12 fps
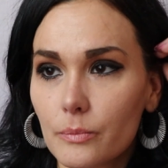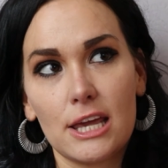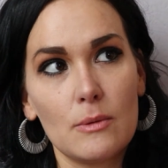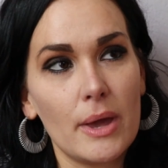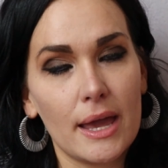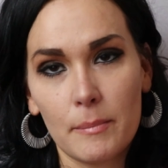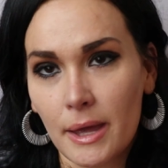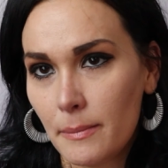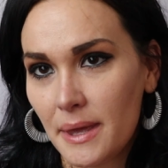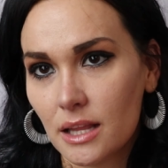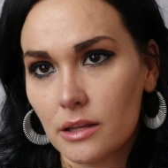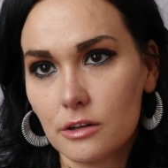eBay may
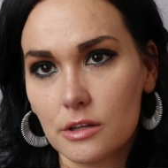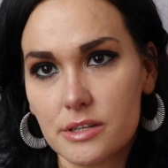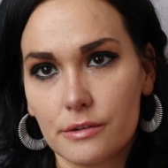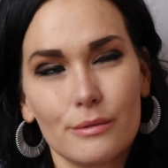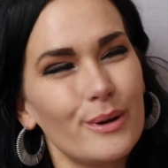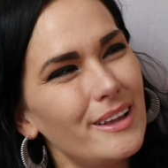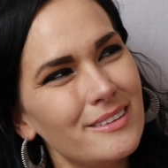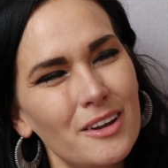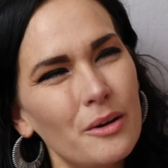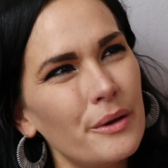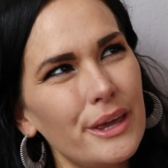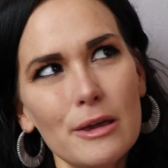be a little different. Well,
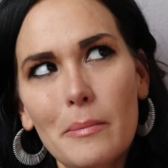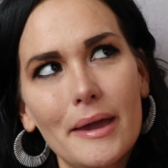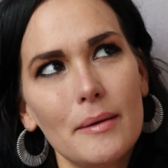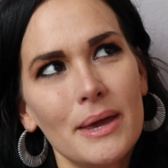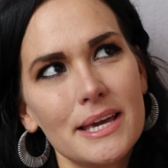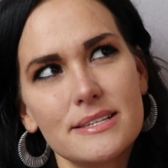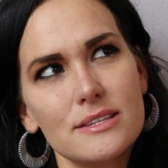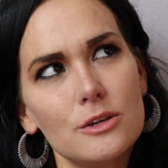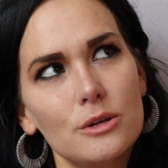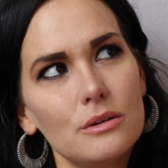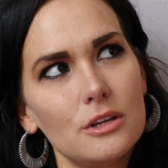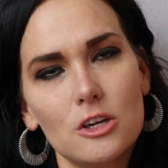no, eBay makes
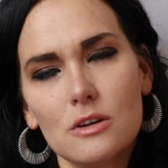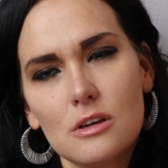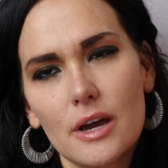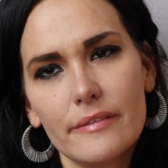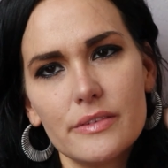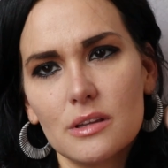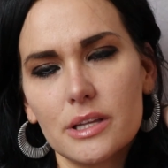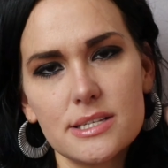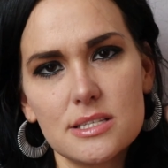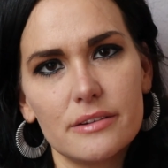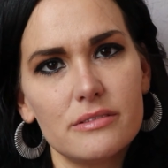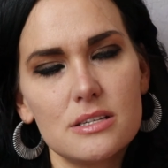you have to
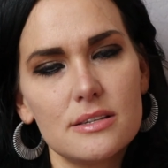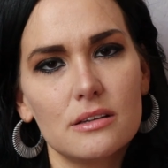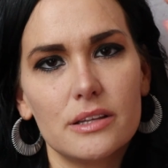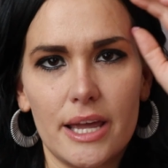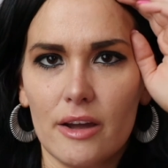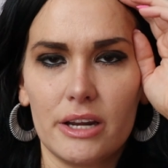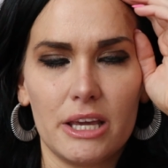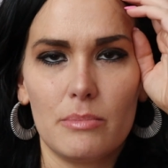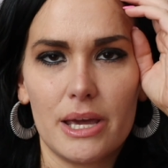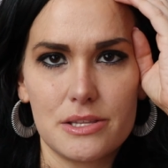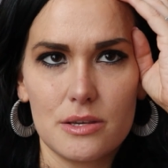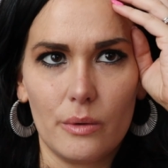list every single day on
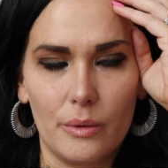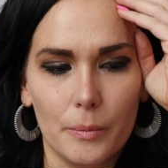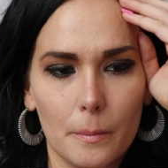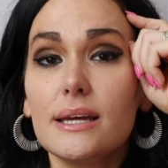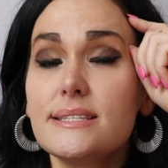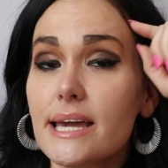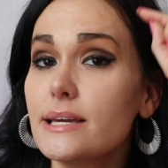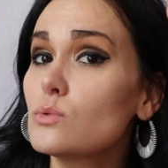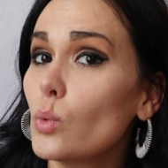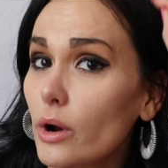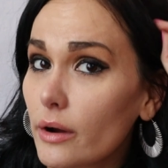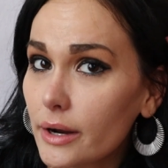eBay too. It takes
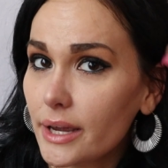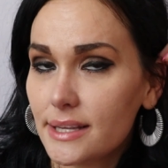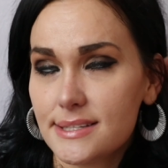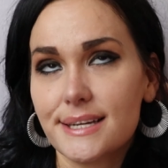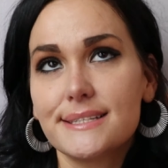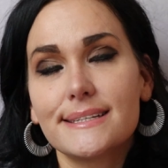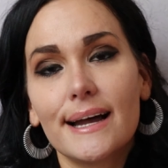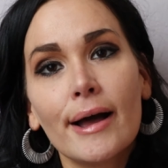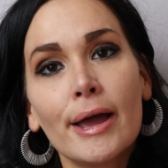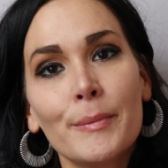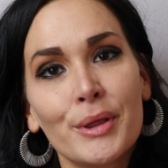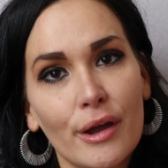work. It takes
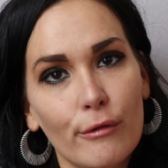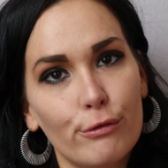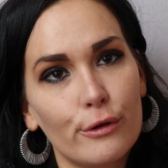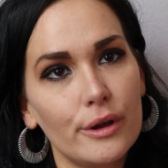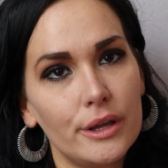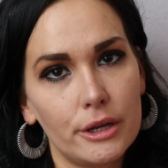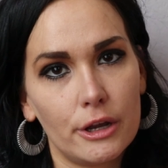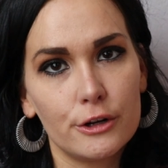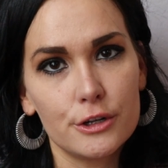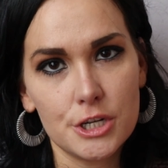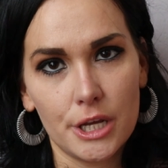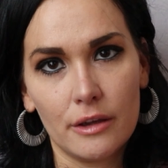time and effort and
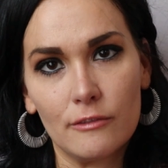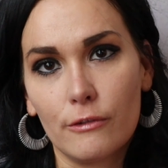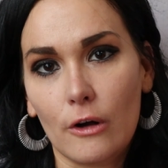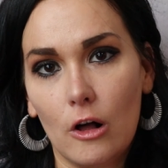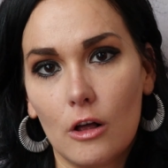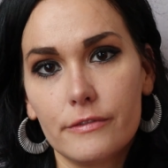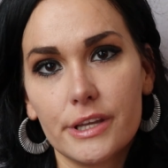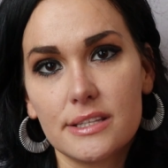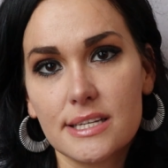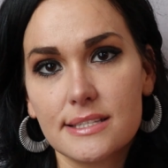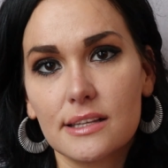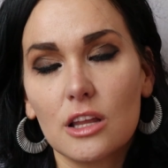energy involved. It
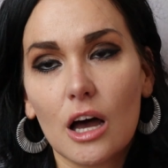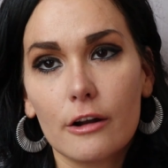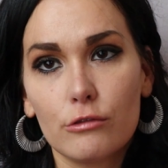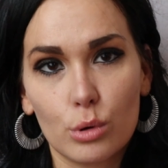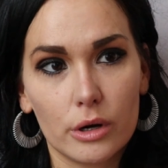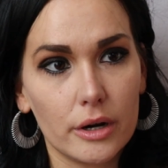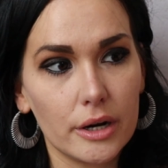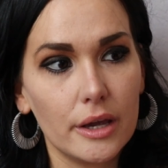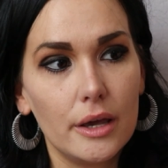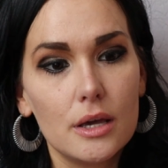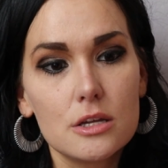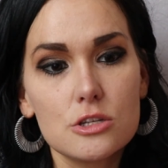takes a lot of work
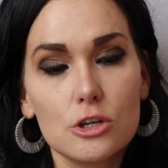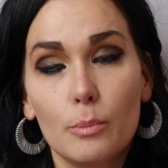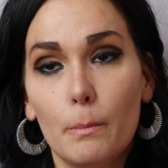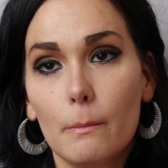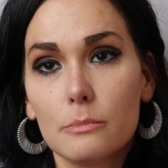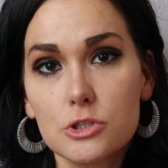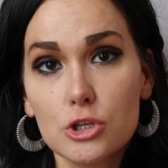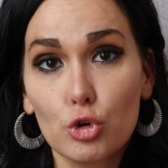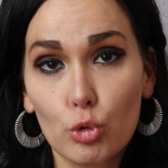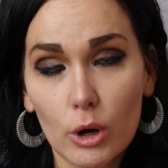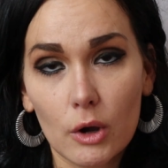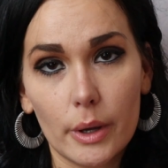to
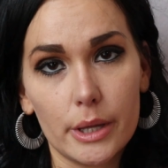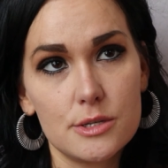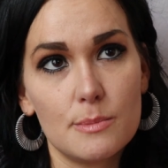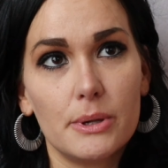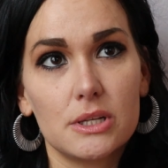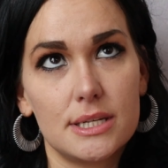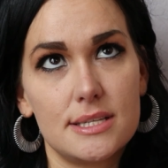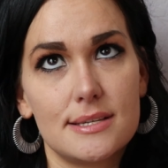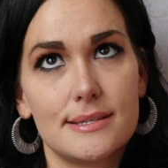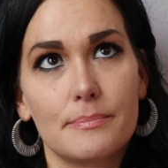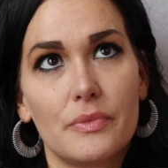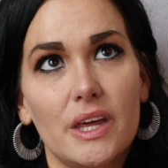grow it, to build it to
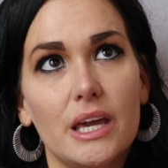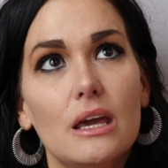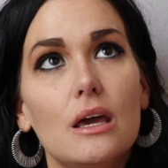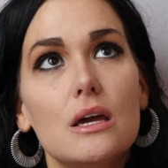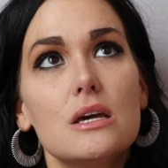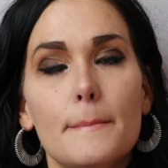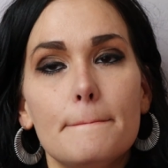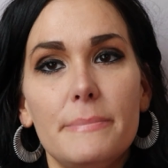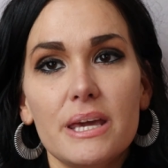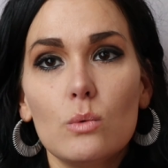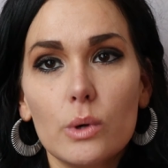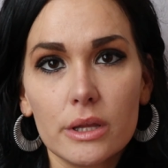something.
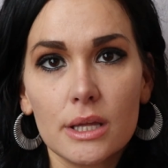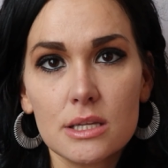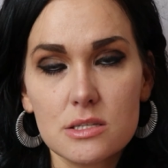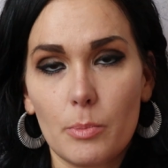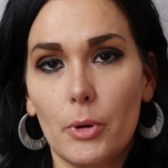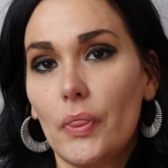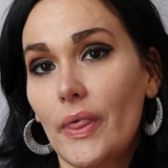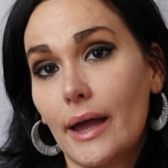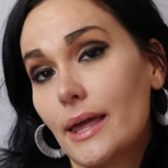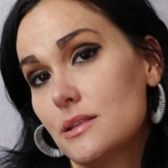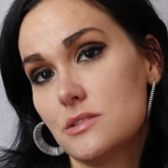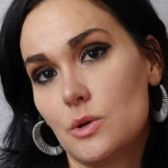Be willing to put
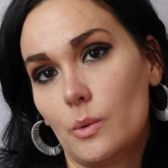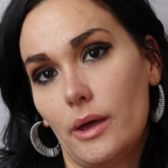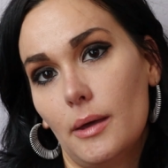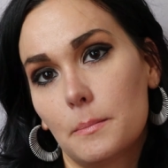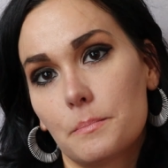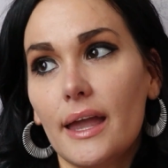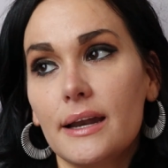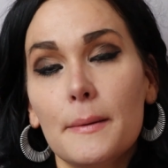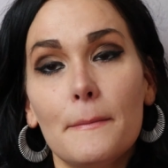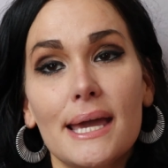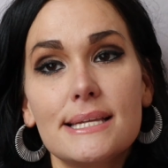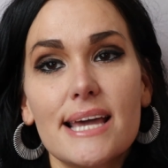that into it. And
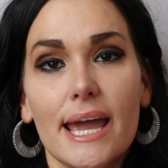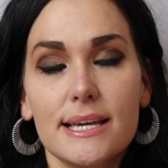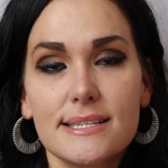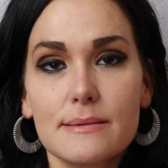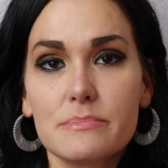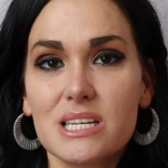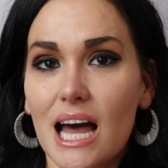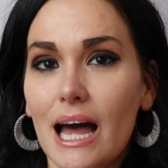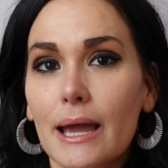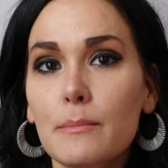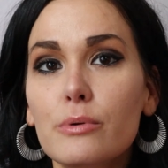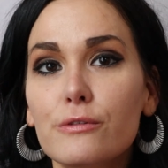it may take some
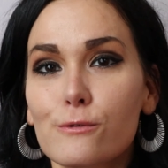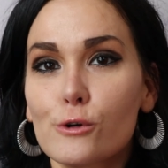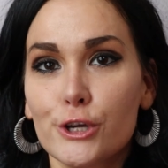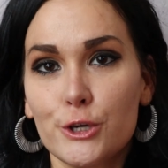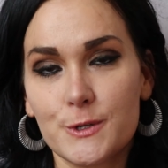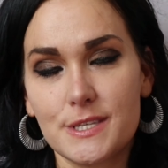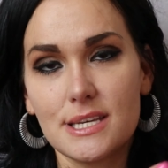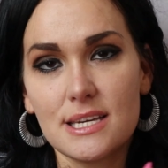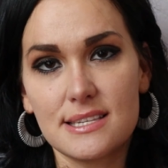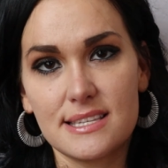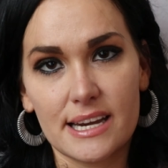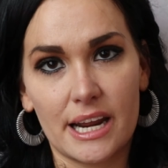time before you see
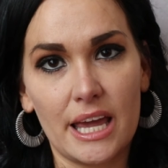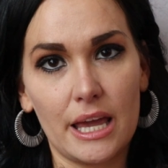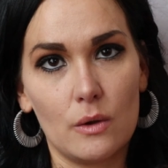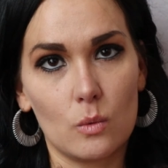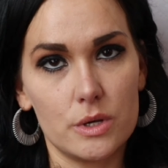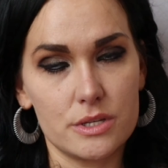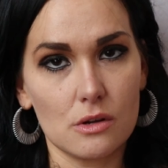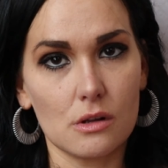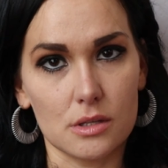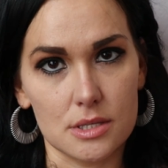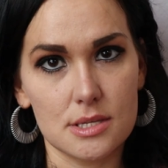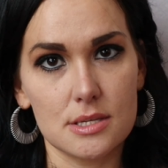steady
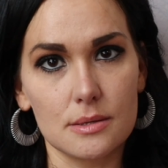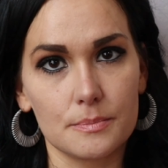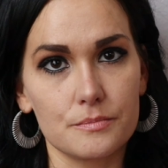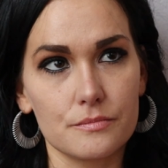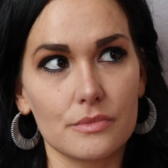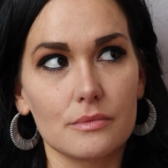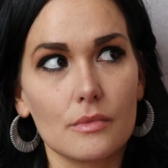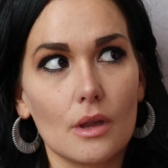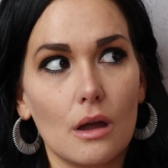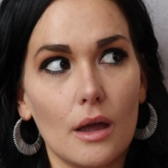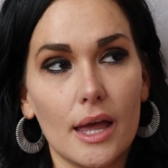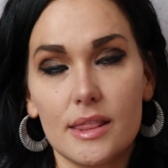results.
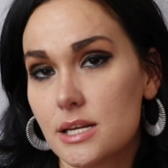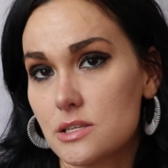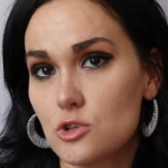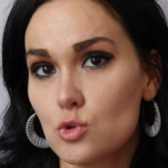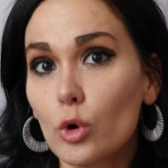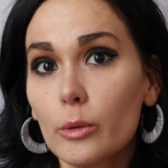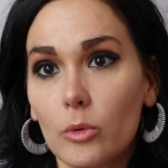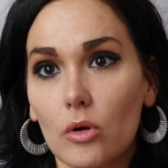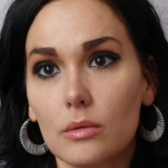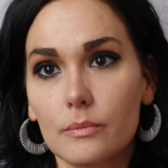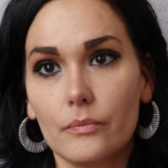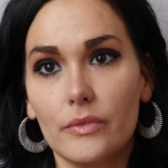And that's normal.